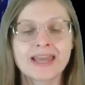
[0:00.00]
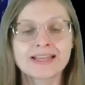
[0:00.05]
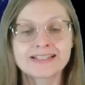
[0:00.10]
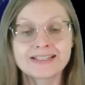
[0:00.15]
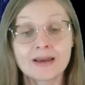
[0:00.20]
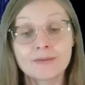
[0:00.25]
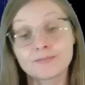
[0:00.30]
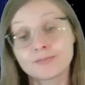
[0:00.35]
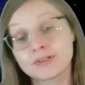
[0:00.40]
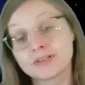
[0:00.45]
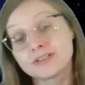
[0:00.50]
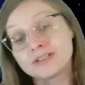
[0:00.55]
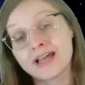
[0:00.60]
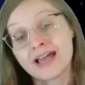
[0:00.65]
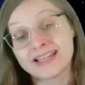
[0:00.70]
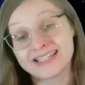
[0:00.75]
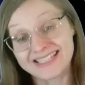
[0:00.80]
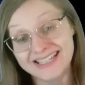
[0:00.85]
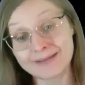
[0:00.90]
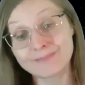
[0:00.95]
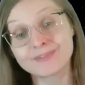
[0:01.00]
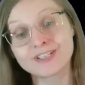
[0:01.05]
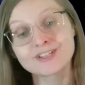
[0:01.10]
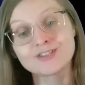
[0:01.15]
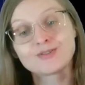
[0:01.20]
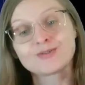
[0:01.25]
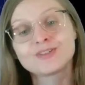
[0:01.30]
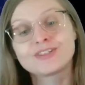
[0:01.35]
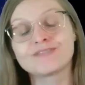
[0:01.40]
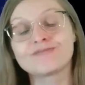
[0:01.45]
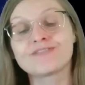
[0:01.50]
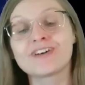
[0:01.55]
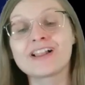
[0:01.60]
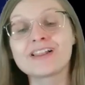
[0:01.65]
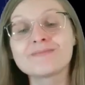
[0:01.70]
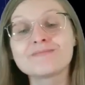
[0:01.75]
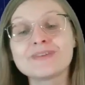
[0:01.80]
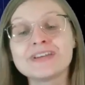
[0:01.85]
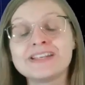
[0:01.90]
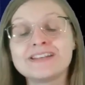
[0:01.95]
attempted to
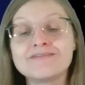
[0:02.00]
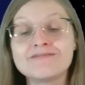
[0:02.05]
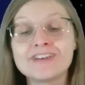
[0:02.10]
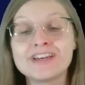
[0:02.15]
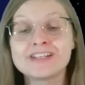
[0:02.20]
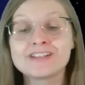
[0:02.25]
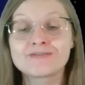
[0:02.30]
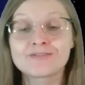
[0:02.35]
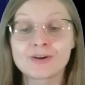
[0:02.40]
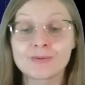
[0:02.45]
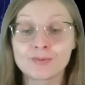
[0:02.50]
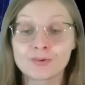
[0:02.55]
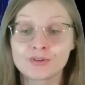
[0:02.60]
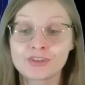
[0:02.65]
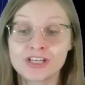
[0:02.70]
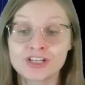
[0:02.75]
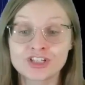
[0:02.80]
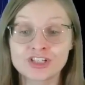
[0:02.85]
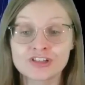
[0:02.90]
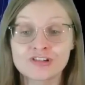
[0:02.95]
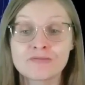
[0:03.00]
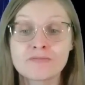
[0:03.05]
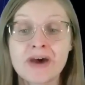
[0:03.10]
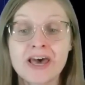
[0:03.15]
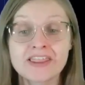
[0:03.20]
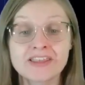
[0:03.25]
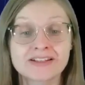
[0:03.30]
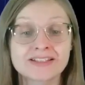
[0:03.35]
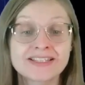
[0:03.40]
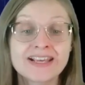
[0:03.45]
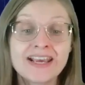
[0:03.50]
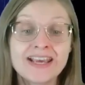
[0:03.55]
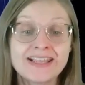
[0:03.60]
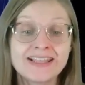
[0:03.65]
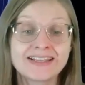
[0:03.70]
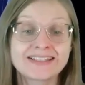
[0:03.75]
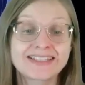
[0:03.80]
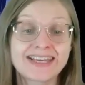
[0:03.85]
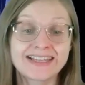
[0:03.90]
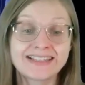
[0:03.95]
develop innovative computational methods
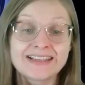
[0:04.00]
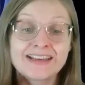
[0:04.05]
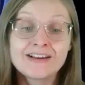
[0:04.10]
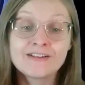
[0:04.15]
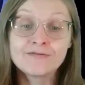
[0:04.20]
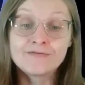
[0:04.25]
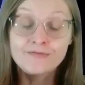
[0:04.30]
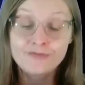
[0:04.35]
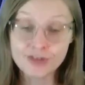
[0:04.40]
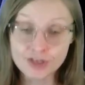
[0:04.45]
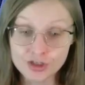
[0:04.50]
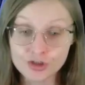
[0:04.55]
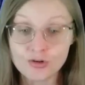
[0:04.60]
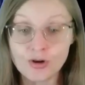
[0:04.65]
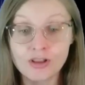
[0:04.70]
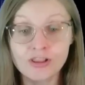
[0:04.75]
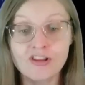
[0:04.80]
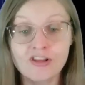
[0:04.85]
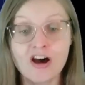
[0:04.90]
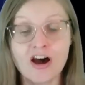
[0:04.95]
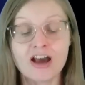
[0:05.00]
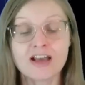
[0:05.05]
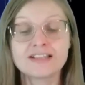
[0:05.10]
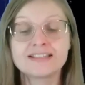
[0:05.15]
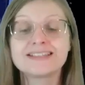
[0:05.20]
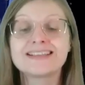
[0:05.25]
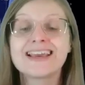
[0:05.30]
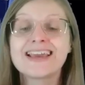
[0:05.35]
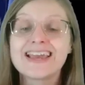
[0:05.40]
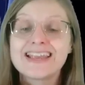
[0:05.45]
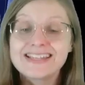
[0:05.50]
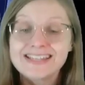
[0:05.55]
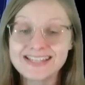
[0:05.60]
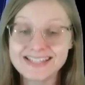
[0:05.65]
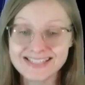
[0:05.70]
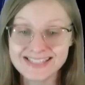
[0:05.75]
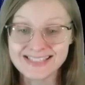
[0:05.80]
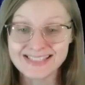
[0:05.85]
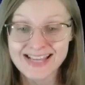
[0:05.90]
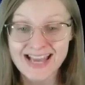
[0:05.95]
that can visualize and
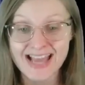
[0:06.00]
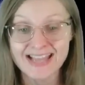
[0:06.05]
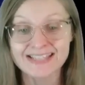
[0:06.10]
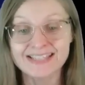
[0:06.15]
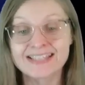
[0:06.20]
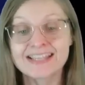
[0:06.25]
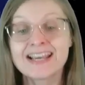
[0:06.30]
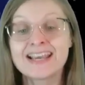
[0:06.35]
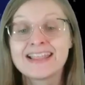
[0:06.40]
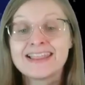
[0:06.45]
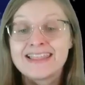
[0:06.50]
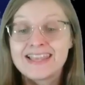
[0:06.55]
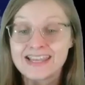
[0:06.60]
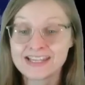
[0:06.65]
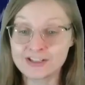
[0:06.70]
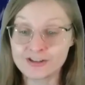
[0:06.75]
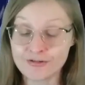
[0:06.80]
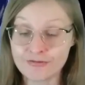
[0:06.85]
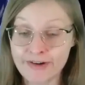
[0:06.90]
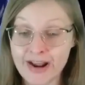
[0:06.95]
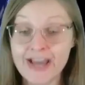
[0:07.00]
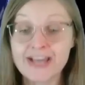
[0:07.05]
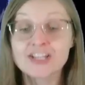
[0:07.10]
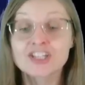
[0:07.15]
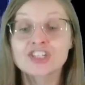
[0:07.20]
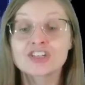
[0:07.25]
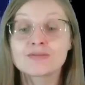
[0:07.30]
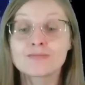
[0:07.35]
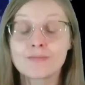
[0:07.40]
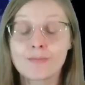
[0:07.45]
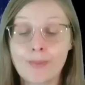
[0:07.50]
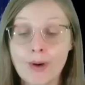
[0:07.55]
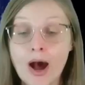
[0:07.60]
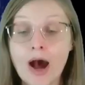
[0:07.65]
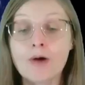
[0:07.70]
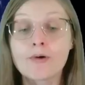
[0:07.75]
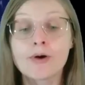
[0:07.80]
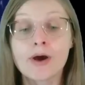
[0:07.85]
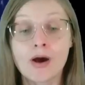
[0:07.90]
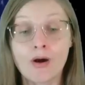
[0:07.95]
assess the attraction
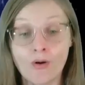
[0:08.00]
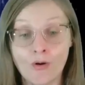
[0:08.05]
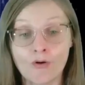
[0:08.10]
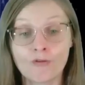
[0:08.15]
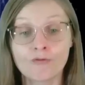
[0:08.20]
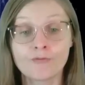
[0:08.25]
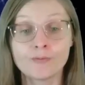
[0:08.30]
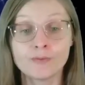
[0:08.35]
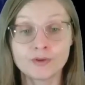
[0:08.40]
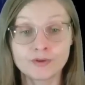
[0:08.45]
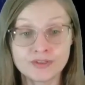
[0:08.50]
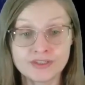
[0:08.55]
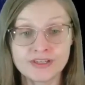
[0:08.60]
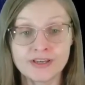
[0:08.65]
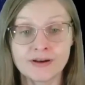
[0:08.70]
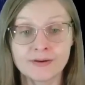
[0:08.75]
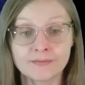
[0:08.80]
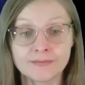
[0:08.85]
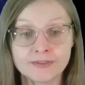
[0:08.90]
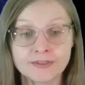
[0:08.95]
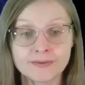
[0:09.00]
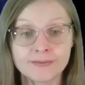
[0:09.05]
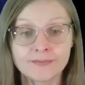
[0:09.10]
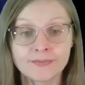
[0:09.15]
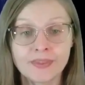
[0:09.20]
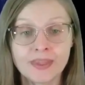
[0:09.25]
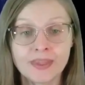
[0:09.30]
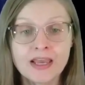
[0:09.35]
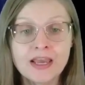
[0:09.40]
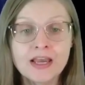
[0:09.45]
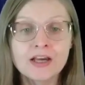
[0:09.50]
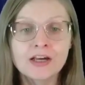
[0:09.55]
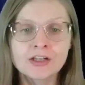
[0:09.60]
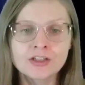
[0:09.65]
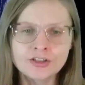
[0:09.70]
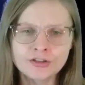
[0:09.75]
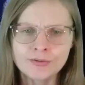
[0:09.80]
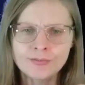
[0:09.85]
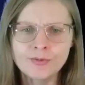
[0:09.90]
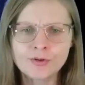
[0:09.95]
power of museums.
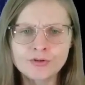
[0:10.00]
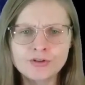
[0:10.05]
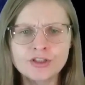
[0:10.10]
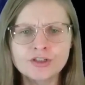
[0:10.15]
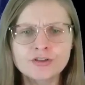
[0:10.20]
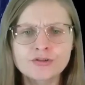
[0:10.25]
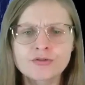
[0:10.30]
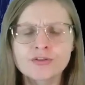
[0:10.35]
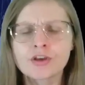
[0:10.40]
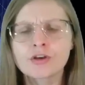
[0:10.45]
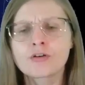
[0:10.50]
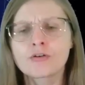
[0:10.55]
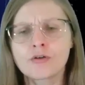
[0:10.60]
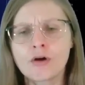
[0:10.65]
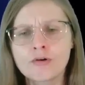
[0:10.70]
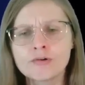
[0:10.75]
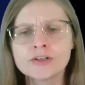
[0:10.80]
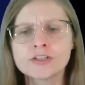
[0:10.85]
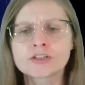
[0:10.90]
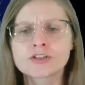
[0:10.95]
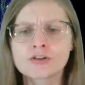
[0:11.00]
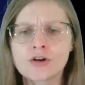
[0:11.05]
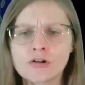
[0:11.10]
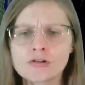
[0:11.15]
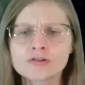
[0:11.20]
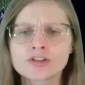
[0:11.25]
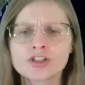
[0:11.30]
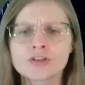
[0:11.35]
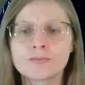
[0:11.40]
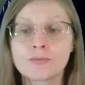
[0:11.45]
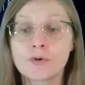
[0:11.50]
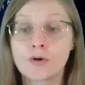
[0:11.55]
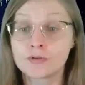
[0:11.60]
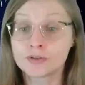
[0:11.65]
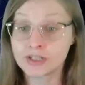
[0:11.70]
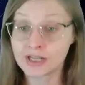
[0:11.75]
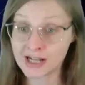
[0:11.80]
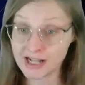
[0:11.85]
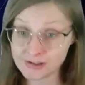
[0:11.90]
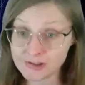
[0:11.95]
Contributing to the growing scholarship
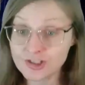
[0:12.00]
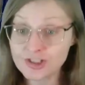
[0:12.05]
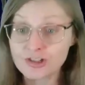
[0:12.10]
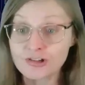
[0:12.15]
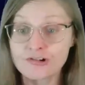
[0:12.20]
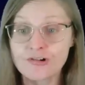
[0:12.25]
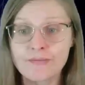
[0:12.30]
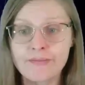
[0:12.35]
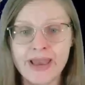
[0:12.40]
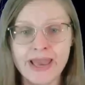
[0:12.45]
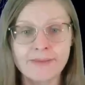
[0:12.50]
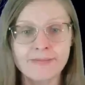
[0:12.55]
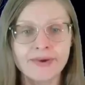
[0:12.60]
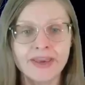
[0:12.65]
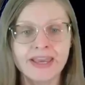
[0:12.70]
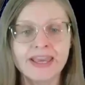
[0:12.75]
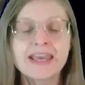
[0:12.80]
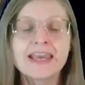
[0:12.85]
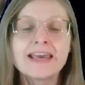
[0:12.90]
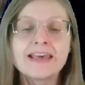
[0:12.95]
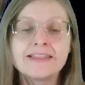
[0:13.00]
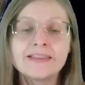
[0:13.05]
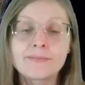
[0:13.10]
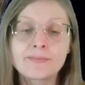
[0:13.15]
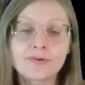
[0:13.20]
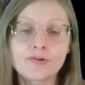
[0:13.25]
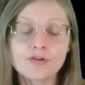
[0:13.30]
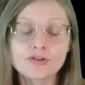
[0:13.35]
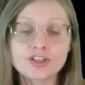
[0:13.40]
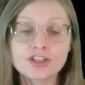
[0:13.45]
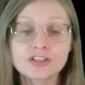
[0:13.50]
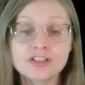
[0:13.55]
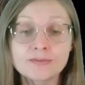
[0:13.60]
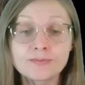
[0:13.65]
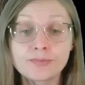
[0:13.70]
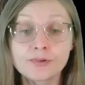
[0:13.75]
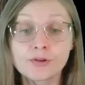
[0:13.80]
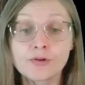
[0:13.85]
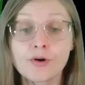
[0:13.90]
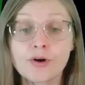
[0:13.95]
on cultural mapping, the project
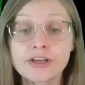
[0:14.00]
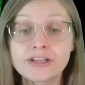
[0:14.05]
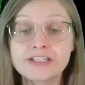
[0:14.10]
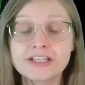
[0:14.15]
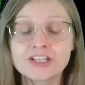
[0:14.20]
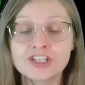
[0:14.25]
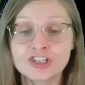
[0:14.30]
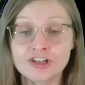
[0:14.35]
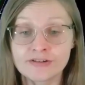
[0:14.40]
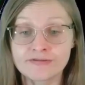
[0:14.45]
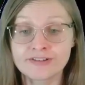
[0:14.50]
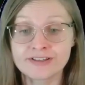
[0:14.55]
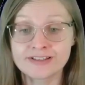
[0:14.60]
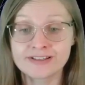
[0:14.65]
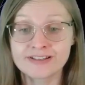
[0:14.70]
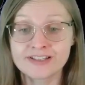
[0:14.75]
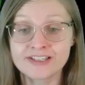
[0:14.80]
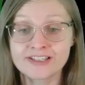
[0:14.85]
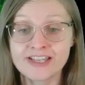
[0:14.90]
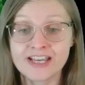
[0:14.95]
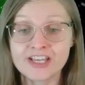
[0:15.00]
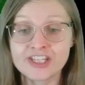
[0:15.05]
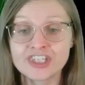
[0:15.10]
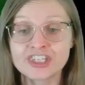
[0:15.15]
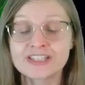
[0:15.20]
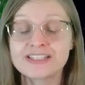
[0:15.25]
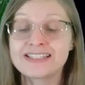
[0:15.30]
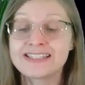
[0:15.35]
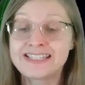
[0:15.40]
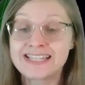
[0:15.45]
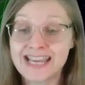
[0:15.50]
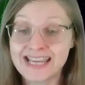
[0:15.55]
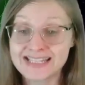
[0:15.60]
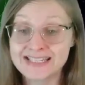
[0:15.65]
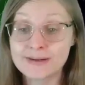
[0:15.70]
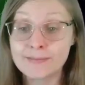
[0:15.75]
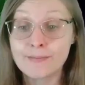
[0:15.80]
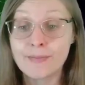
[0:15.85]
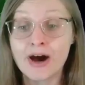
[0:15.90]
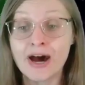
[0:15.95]
employed geo-visualization,
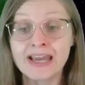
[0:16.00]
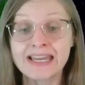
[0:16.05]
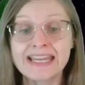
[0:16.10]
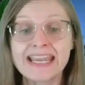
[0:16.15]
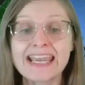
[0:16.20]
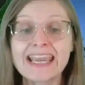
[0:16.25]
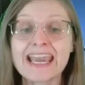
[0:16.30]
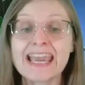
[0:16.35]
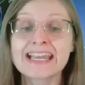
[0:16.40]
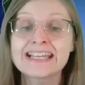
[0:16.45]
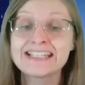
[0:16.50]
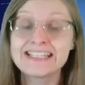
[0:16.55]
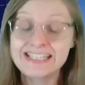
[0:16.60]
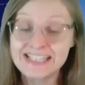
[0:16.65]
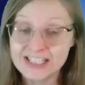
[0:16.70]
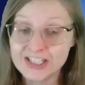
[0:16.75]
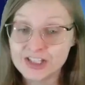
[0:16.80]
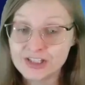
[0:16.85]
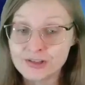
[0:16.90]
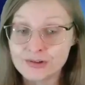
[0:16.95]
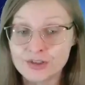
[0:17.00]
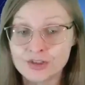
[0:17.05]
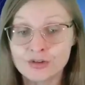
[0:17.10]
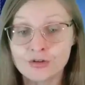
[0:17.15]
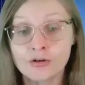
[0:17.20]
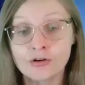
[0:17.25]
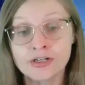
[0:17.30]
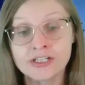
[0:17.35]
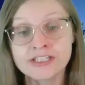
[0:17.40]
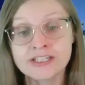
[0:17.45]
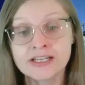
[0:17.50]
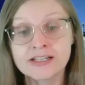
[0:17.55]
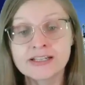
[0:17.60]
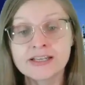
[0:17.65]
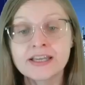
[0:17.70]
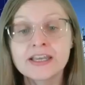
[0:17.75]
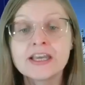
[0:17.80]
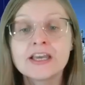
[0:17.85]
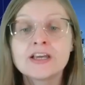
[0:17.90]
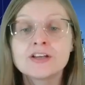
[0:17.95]
data mining, and digital
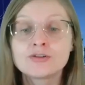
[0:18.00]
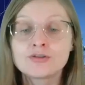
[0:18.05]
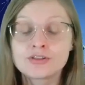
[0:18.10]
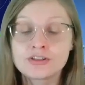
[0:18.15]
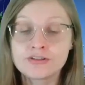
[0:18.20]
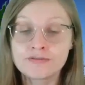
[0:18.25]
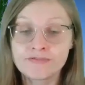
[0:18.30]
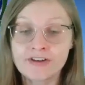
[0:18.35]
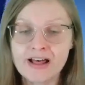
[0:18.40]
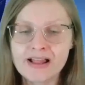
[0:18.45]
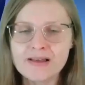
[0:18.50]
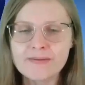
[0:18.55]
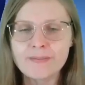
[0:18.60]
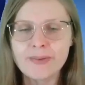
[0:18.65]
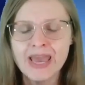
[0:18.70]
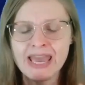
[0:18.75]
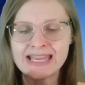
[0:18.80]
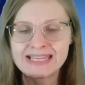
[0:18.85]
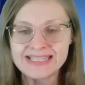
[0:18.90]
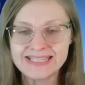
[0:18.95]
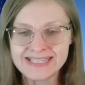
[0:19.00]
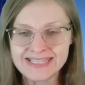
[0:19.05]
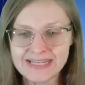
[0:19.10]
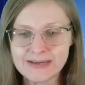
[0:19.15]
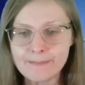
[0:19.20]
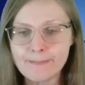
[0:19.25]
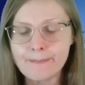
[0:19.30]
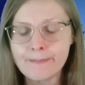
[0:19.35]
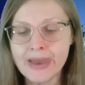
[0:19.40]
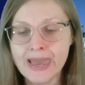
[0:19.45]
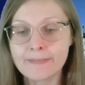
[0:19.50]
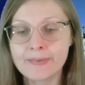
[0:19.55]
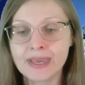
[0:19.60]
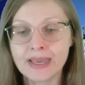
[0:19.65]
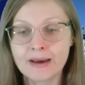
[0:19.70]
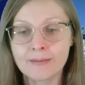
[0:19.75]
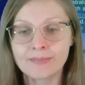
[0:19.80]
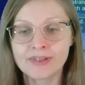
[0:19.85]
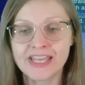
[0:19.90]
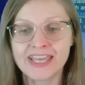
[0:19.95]
storytelling to develop a deep
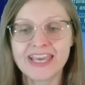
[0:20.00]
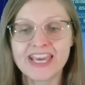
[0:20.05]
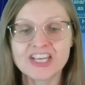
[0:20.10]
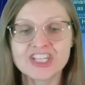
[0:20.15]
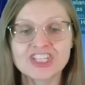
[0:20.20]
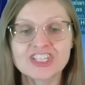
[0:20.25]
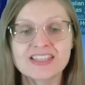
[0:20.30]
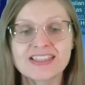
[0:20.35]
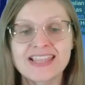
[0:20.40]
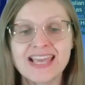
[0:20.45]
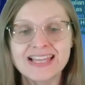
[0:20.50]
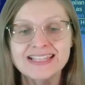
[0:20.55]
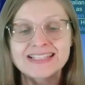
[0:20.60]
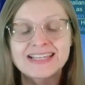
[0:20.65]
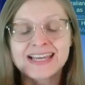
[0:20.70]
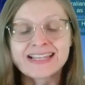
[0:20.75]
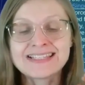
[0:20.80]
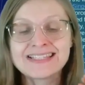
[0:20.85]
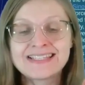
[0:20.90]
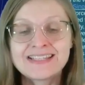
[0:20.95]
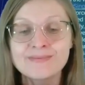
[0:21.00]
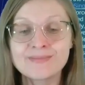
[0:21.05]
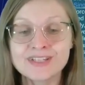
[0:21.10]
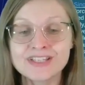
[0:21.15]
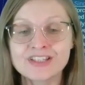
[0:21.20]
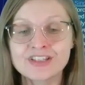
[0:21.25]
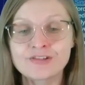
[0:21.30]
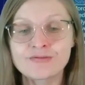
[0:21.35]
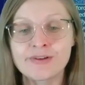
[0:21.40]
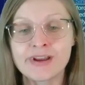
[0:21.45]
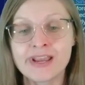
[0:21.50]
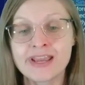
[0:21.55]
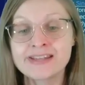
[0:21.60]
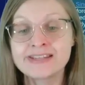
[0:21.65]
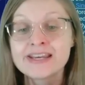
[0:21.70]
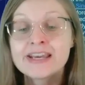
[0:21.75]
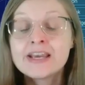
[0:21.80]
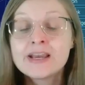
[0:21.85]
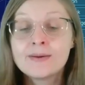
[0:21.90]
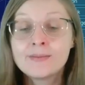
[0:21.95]
mapping application that can
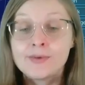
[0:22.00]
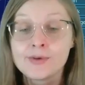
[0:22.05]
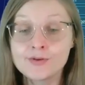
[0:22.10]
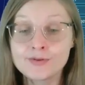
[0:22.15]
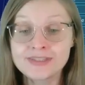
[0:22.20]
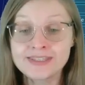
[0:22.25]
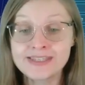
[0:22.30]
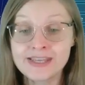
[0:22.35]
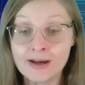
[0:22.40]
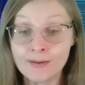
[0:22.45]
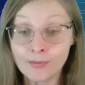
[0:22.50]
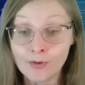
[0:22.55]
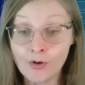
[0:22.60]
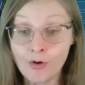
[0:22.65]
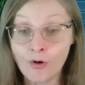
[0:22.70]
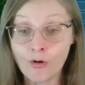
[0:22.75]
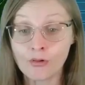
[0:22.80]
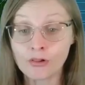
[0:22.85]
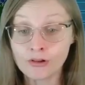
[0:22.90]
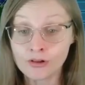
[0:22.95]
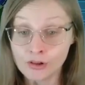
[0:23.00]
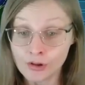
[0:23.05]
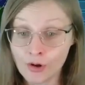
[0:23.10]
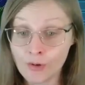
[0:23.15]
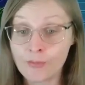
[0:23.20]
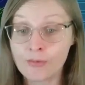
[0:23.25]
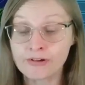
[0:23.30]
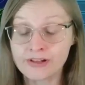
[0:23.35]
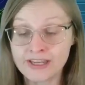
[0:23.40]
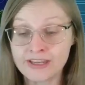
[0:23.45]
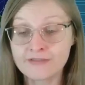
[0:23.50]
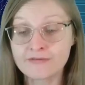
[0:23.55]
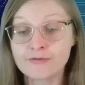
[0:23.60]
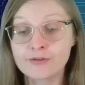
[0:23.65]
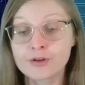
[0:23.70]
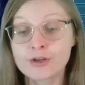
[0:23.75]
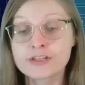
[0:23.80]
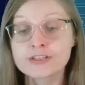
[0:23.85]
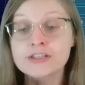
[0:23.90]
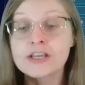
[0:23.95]
demonstrate museum global
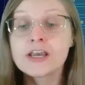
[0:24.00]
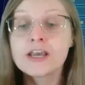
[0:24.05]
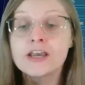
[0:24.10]
influence